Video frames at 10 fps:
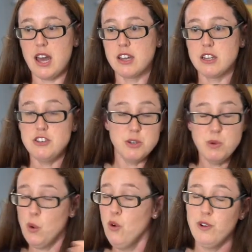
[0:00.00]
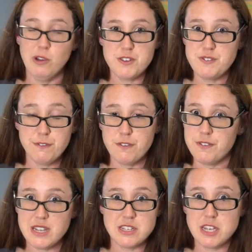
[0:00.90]
can do an awful lot of different
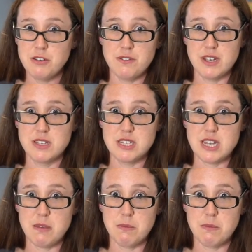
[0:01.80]
things at university